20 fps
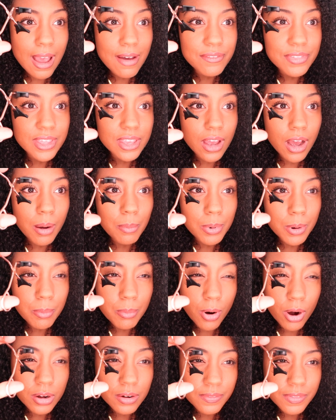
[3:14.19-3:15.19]
have the upper
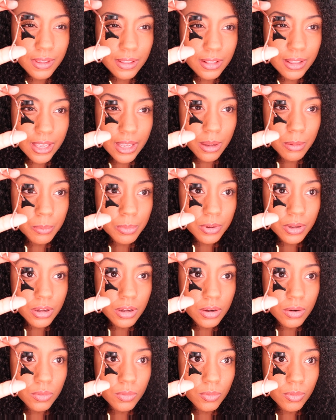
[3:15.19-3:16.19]
part of the clamp
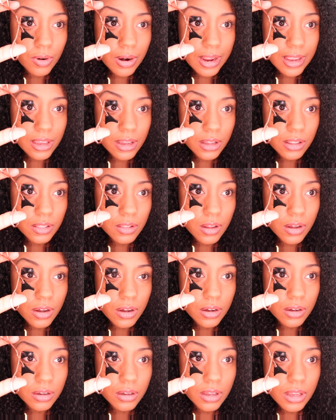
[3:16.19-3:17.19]
right
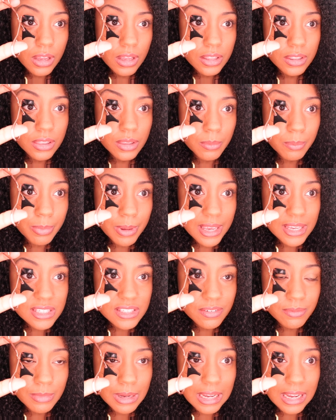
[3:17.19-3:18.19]
along the
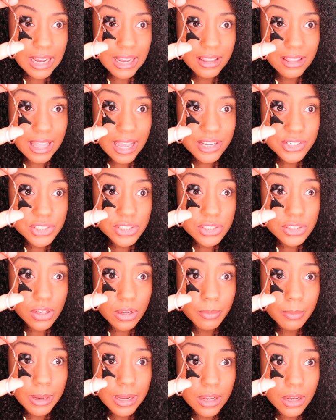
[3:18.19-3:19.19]
base of my eyelashes
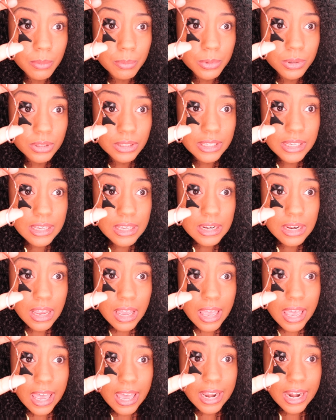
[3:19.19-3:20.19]
on my upper lid
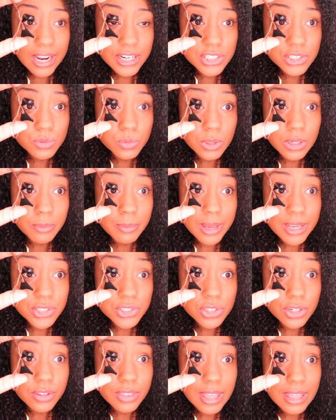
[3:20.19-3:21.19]
and I just want to make
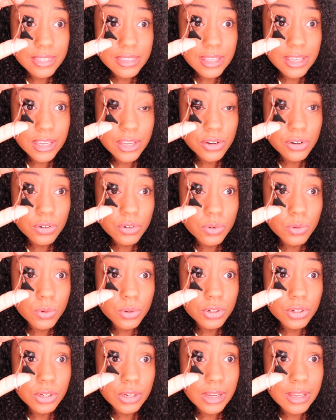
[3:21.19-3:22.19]
sure that the inner
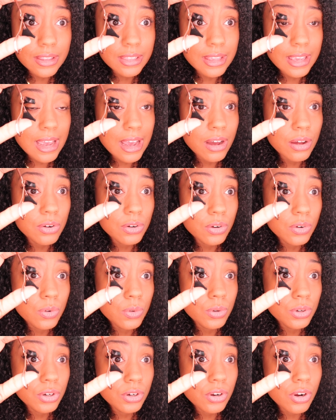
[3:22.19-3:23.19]
corner and the outer
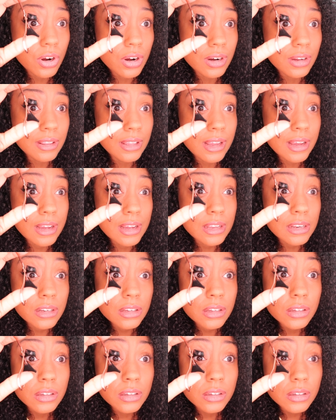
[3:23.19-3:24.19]
corner are aligned.
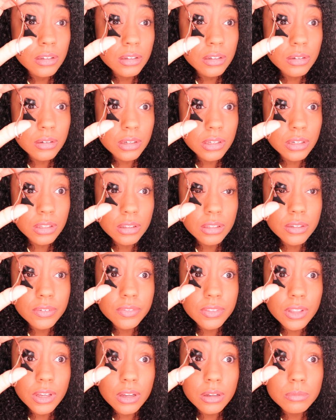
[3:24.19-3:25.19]
I'm going to
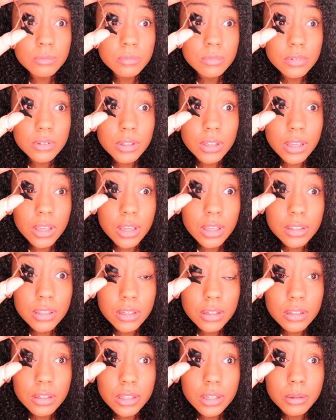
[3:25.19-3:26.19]
lift up and
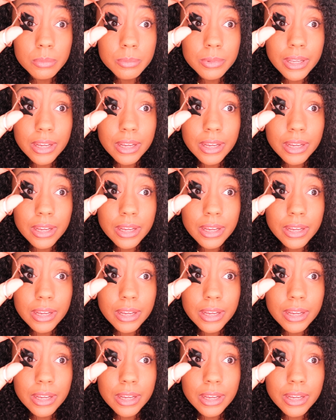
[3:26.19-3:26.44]
then clamp